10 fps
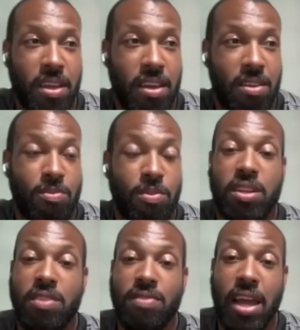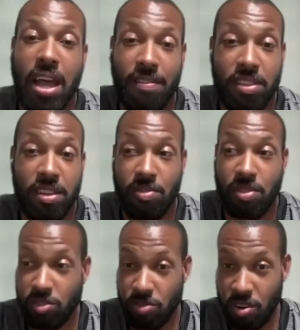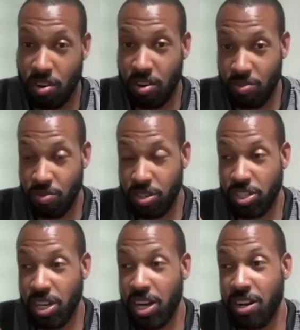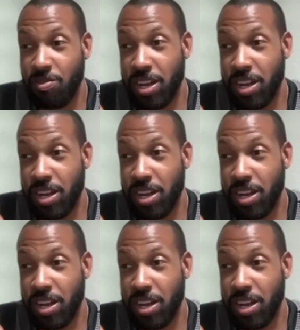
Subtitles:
And we didn't even have the original car that we shot in.